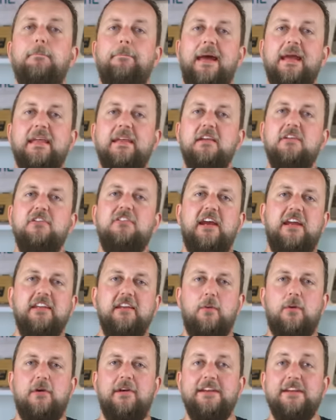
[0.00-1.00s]
Back in
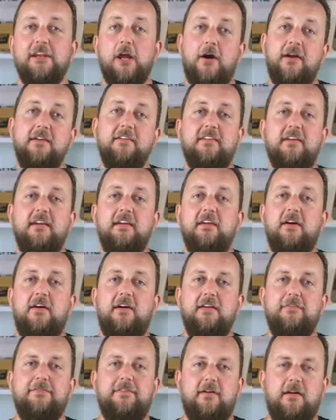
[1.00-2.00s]
January
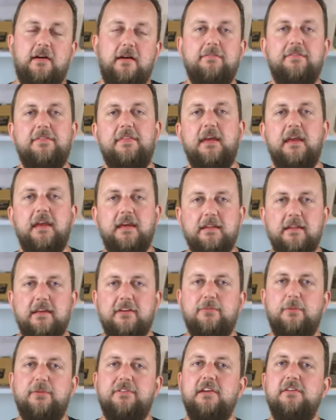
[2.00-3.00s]
1995, the
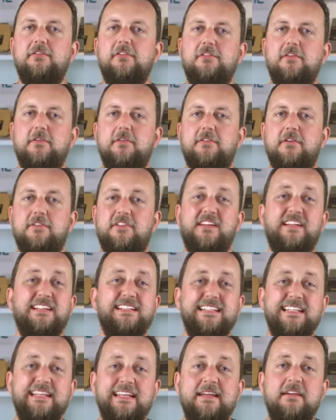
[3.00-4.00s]
LS was introduced as a
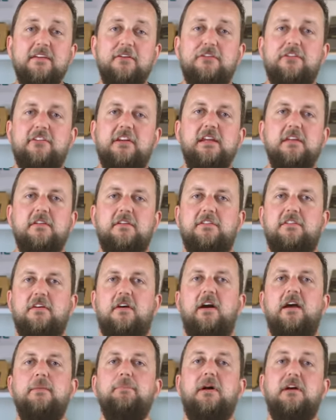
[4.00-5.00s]
clean sheet
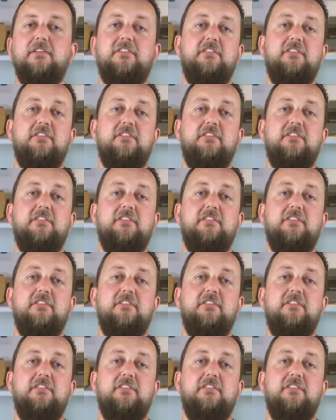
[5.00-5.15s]
design by